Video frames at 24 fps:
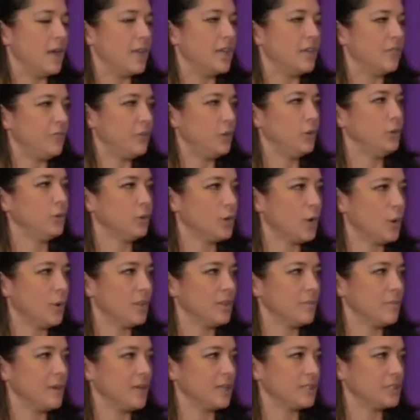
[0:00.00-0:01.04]
If you go on
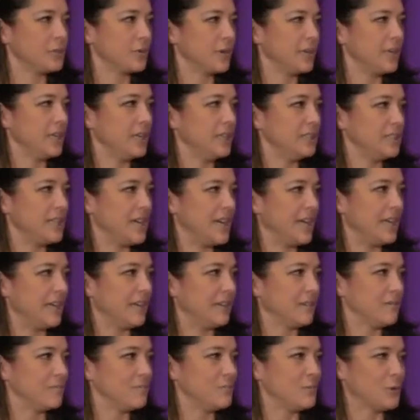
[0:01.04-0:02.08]
the Mediterranean diet
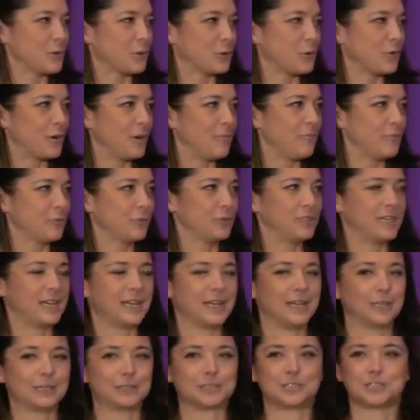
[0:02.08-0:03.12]
or the grapefruit
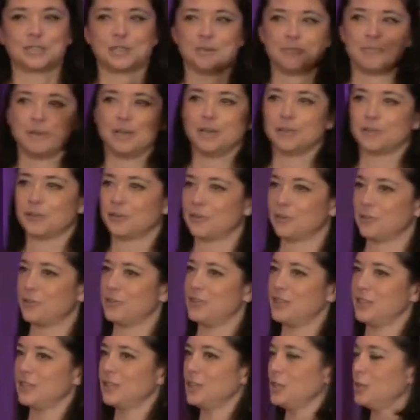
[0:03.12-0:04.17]
diet or some other
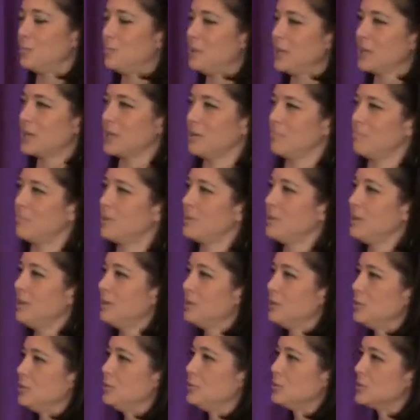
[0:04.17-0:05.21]
thing that you pick up in
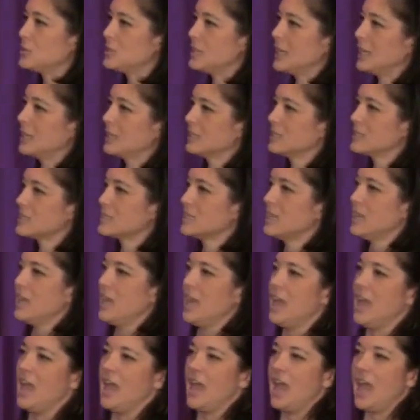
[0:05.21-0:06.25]
the newsstands,
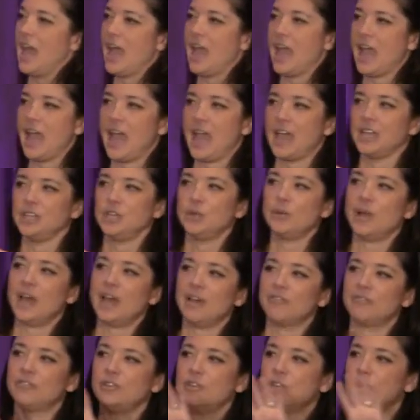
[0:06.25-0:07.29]
and you
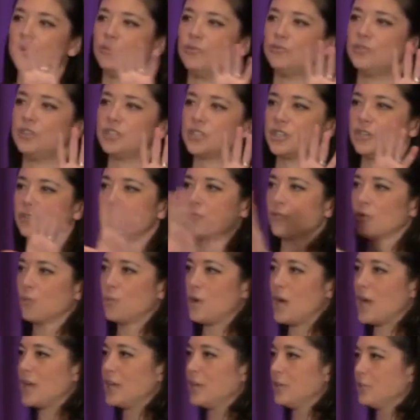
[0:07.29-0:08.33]
have no vision for
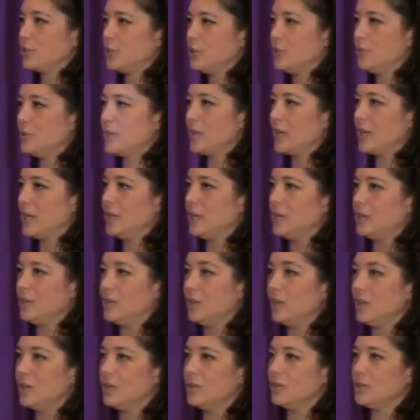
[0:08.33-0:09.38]
why you're doing it,
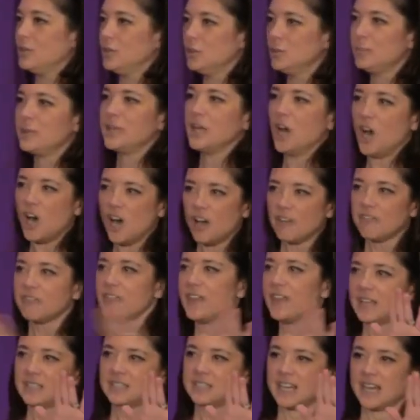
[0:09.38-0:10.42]
you'll be off
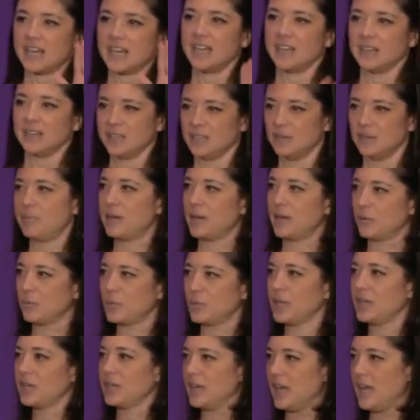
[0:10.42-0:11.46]
that diet in about a
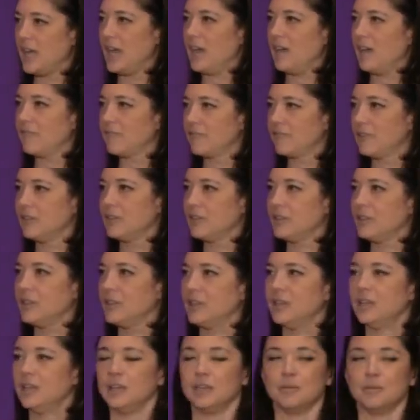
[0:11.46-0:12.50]
week and a half.
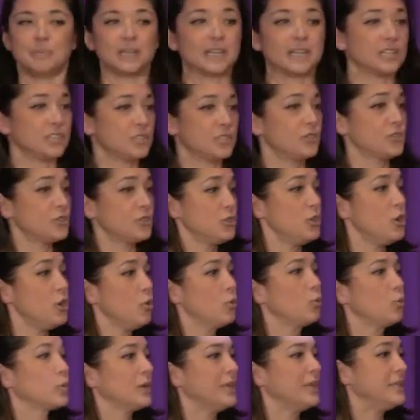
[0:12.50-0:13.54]
Because there's
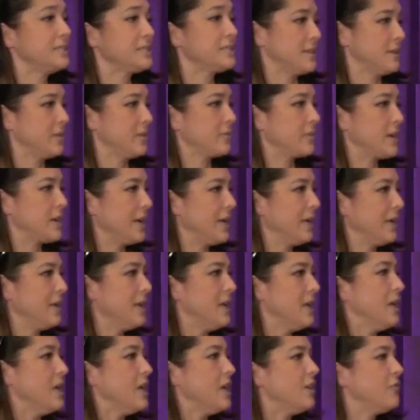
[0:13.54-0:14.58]
no reason, right?
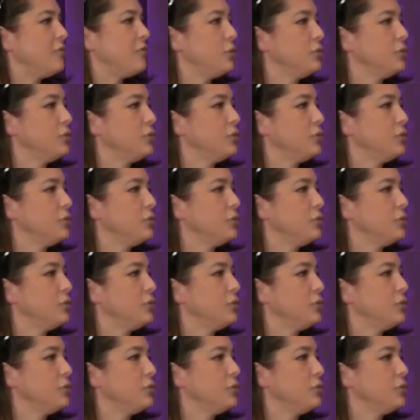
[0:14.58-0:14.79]
If